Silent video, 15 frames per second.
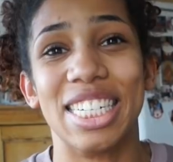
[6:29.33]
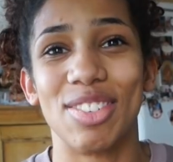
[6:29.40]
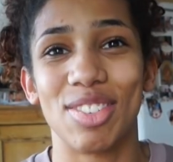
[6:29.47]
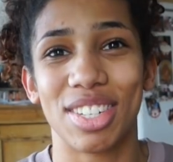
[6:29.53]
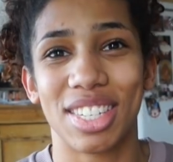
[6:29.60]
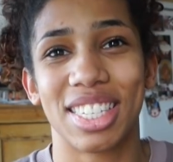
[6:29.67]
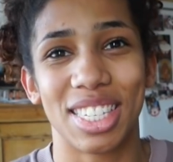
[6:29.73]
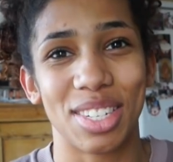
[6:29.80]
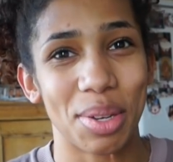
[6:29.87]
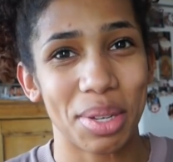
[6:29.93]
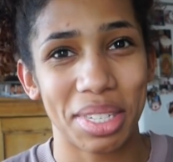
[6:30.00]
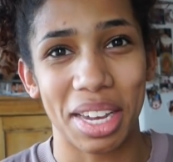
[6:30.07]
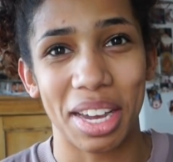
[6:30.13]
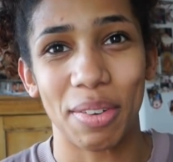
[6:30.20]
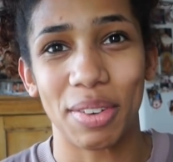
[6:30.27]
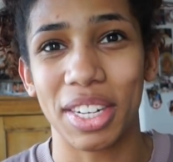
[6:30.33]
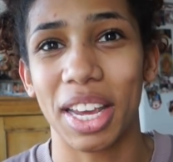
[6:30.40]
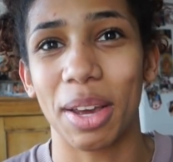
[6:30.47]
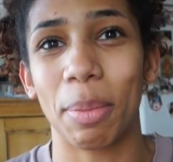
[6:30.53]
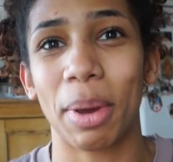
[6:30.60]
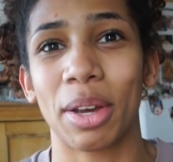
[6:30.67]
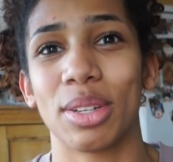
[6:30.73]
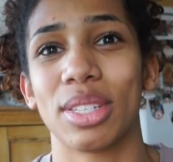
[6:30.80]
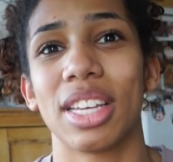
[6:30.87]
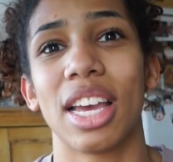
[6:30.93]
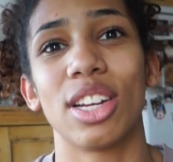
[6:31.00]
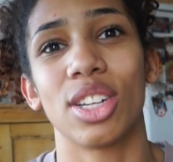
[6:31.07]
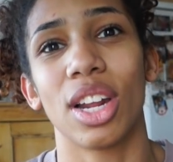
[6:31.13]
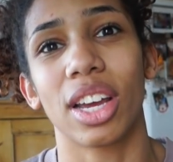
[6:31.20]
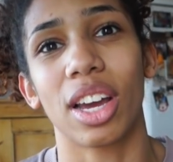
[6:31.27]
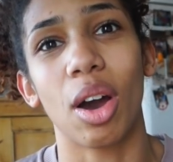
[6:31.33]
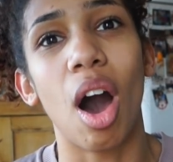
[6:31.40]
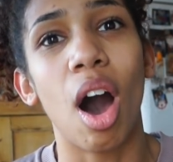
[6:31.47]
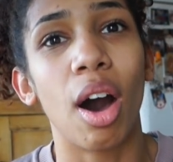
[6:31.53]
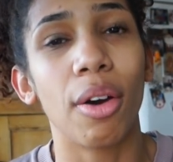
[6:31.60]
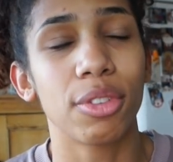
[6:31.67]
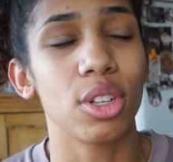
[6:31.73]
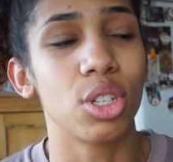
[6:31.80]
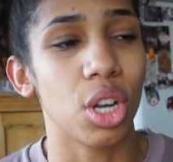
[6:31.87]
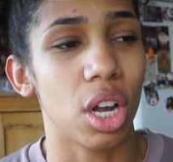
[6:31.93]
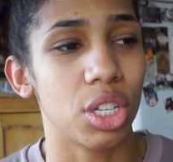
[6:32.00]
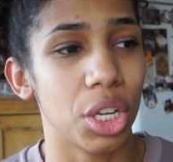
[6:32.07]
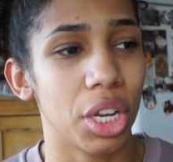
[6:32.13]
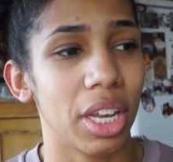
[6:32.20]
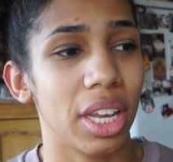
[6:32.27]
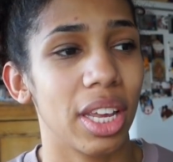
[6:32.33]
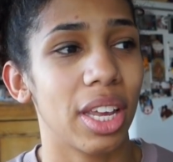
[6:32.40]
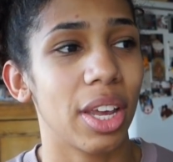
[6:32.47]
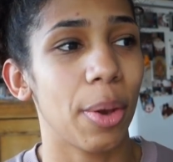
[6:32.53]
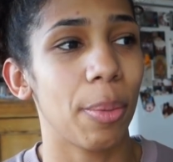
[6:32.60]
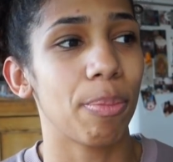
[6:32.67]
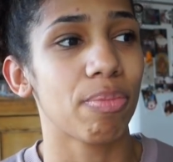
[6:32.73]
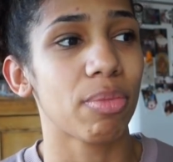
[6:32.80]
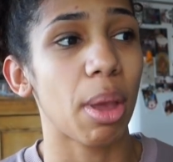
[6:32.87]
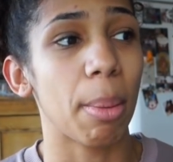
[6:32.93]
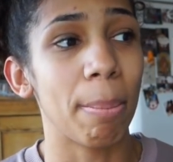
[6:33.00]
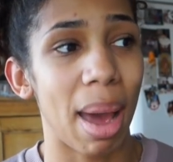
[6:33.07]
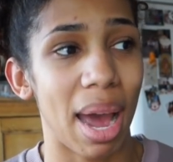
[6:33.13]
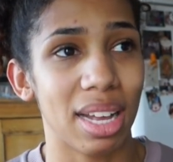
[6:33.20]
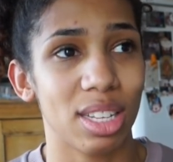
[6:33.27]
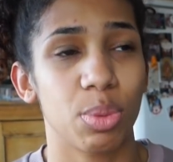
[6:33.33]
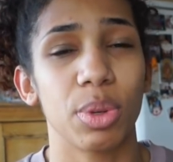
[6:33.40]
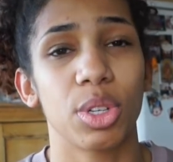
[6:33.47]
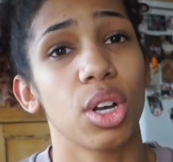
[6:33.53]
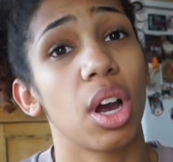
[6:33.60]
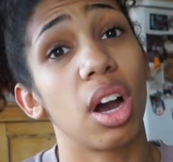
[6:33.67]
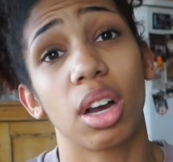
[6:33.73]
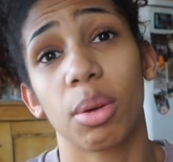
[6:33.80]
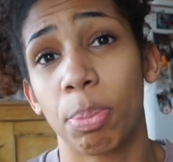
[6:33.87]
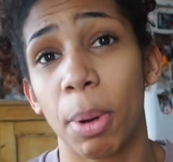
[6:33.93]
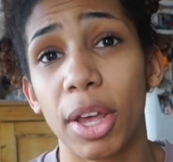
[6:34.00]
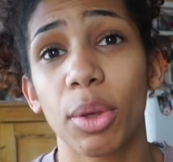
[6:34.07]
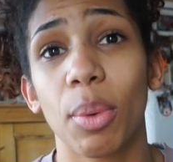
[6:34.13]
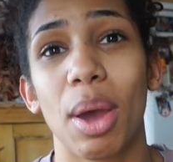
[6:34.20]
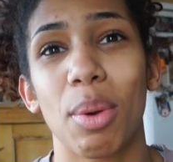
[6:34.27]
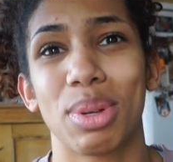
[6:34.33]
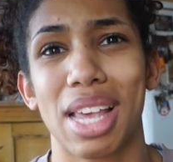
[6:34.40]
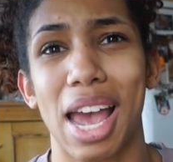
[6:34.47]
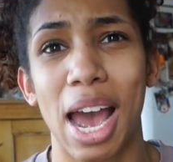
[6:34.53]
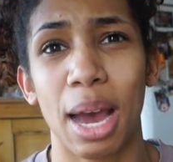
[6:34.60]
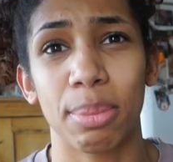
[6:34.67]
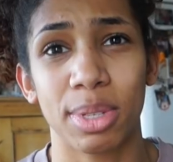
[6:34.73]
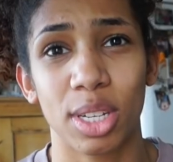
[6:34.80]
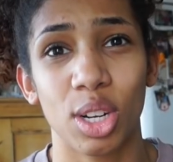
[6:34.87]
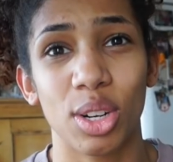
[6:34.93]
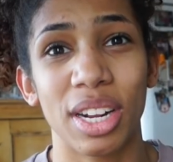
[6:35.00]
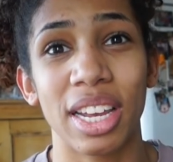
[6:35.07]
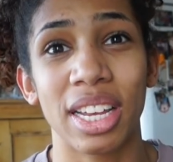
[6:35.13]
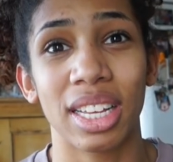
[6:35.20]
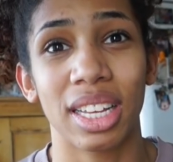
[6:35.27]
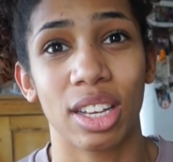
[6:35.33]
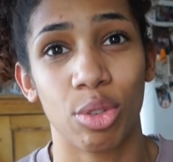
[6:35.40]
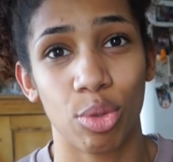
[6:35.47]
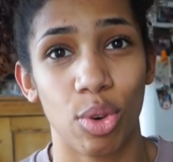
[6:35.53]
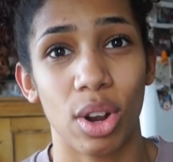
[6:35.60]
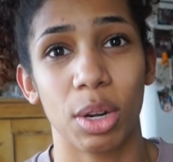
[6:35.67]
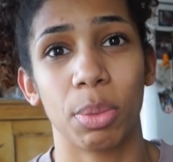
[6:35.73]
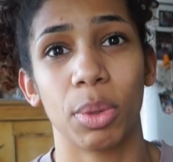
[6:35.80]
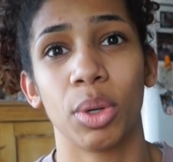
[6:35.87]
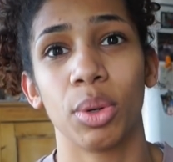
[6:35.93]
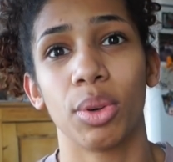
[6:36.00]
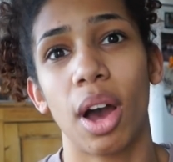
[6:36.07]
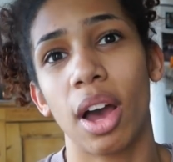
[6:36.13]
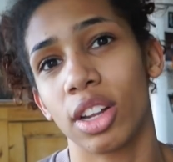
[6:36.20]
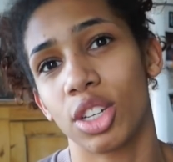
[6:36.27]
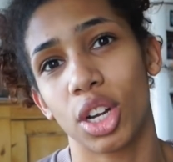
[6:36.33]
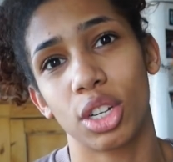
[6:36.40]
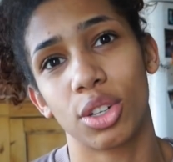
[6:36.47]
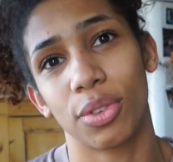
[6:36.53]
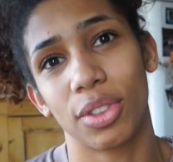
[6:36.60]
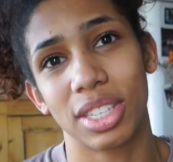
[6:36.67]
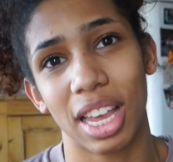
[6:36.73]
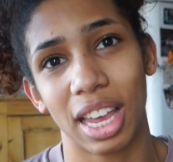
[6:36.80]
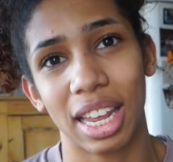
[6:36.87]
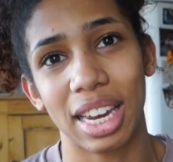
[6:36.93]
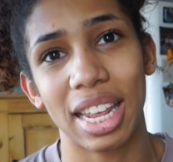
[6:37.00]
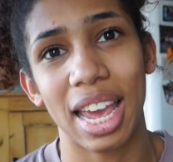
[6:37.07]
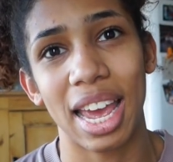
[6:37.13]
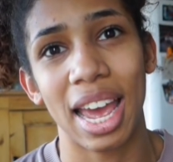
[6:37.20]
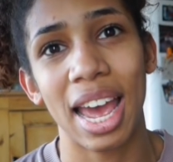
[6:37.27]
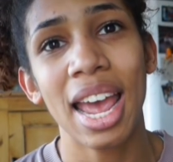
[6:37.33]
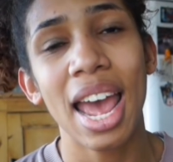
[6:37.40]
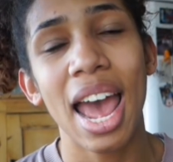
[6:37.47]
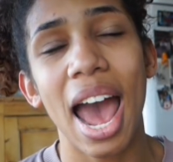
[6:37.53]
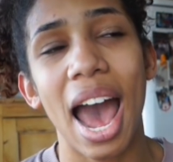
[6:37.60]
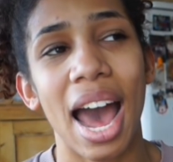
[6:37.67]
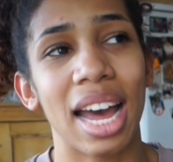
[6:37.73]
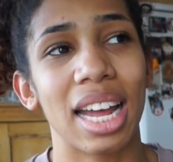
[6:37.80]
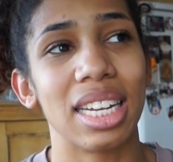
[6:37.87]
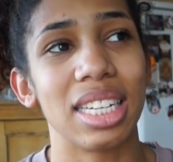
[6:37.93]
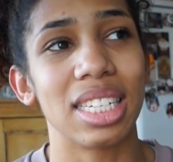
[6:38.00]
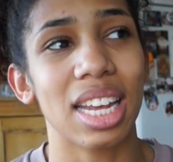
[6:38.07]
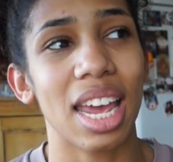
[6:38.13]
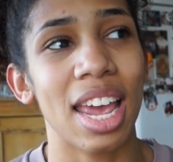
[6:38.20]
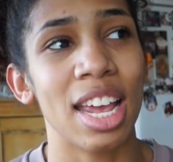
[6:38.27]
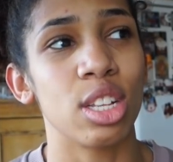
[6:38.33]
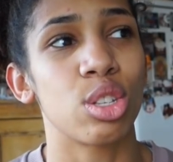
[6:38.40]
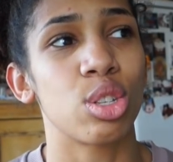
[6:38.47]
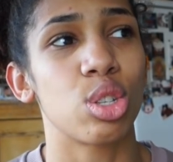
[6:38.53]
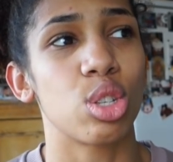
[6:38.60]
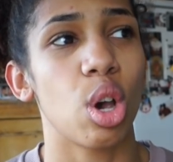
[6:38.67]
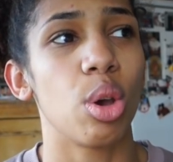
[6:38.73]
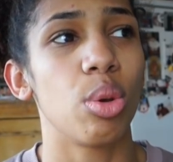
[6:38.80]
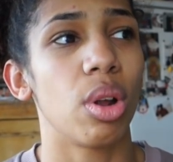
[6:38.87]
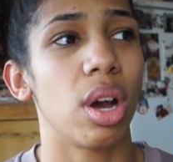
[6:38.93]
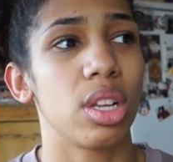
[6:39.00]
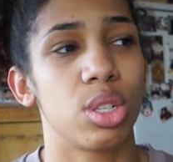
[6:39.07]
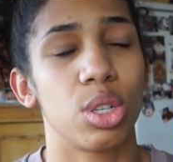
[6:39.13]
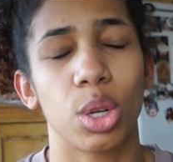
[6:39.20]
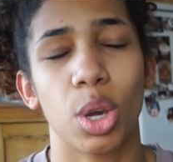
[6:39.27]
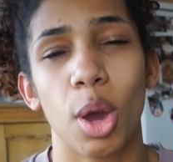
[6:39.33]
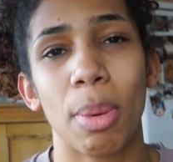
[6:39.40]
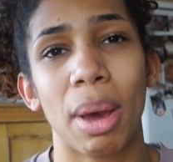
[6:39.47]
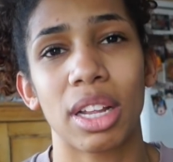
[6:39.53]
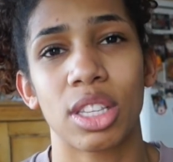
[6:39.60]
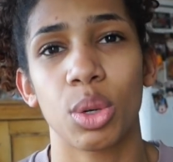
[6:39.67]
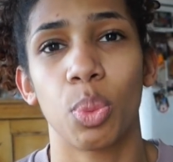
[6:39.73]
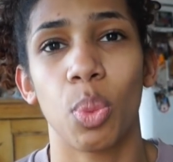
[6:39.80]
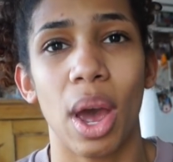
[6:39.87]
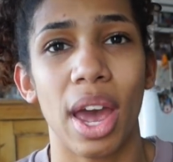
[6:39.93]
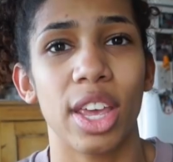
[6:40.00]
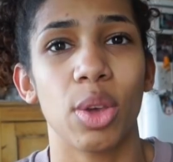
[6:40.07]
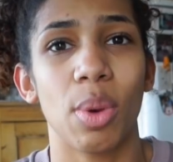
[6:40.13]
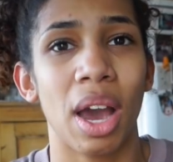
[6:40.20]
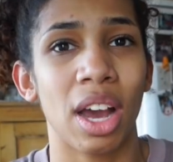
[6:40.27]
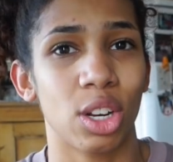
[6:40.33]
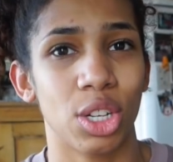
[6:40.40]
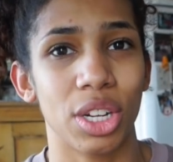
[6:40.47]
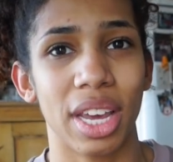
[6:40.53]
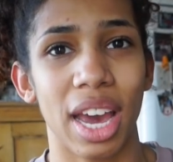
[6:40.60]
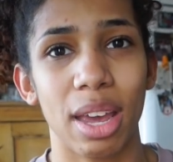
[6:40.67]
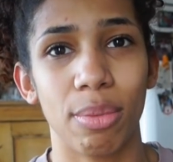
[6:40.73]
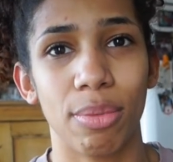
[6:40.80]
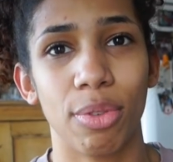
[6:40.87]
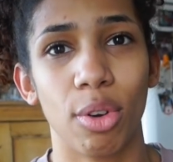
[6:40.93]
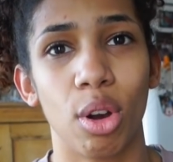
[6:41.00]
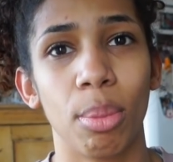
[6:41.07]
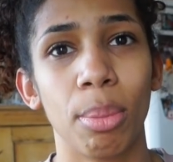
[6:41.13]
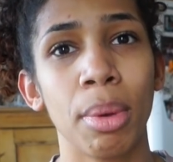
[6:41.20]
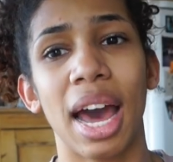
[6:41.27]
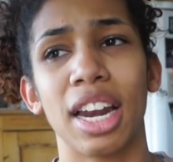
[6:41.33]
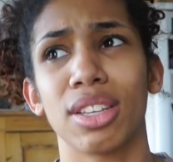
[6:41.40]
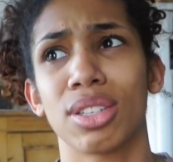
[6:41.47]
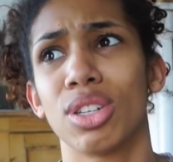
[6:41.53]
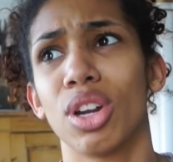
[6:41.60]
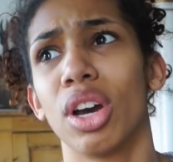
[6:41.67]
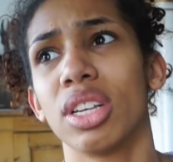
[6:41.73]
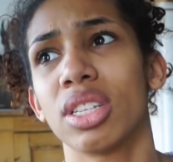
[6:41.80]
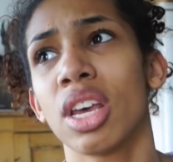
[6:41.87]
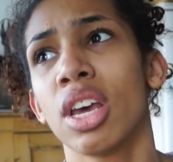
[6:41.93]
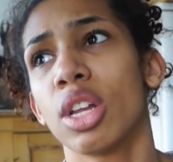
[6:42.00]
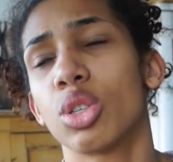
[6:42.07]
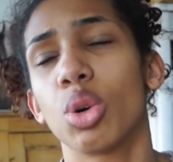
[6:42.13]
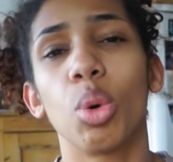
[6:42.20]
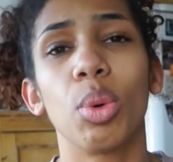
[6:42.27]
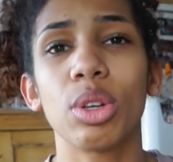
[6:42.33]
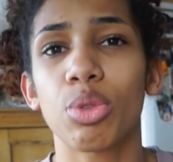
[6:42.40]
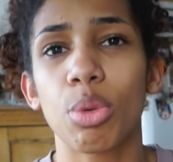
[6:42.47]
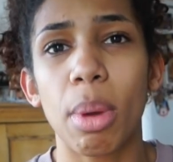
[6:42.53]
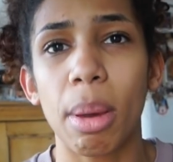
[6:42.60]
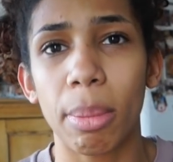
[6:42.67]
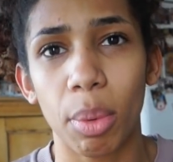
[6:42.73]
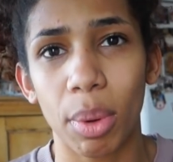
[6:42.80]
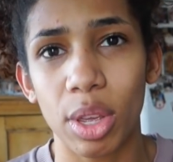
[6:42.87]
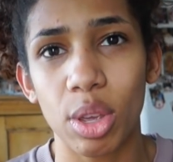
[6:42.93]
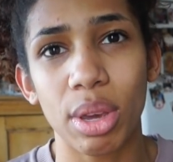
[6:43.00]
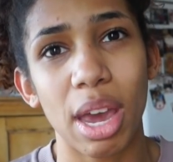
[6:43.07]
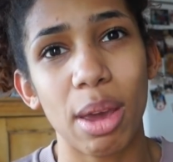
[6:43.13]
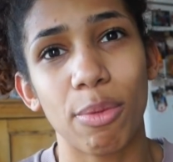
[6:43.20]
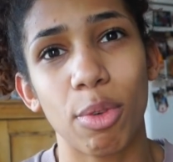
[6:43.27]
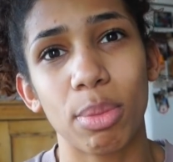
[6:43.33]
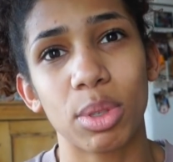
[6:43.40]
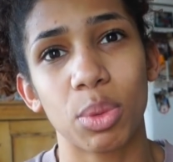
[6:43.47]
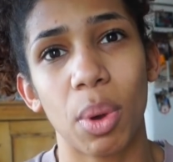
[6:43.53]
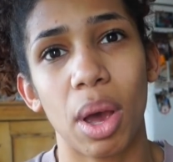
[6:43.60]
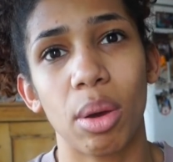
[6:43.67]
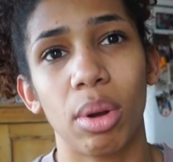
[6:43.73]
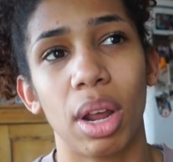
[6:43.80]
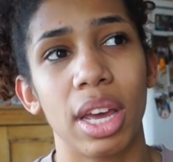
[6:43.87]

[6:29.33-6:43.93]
I'm just so excited to get back on stage. Like after judging Mass, which by the way was absolutely incredible, I judged for the second year, and it's so nice to go back to where you actually came from, and it's nice to always remember where you came from as well.